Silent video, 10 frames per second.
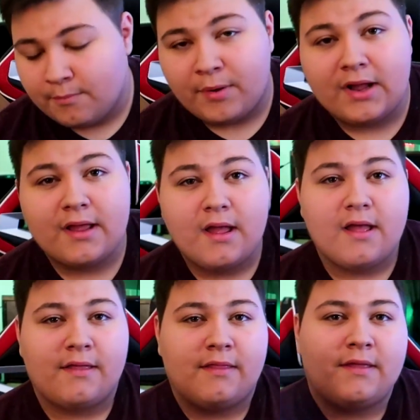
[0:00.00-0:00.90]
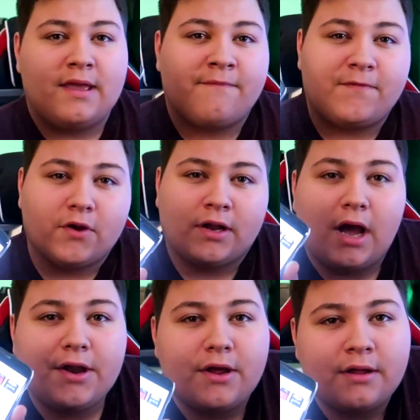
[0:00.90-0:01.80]
But if you're
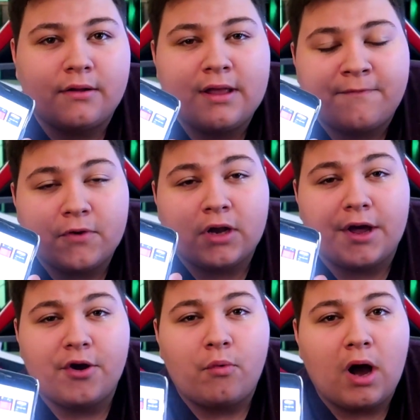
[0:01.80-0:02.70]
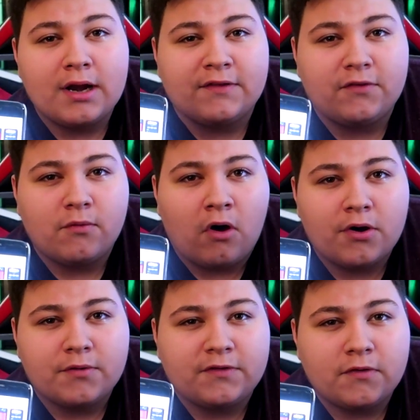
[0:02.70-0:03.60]
gonna want to do
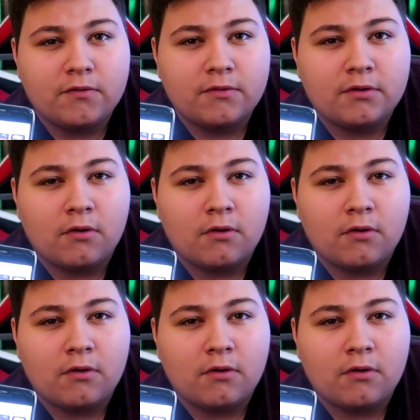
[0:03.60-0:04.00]
auto-tune,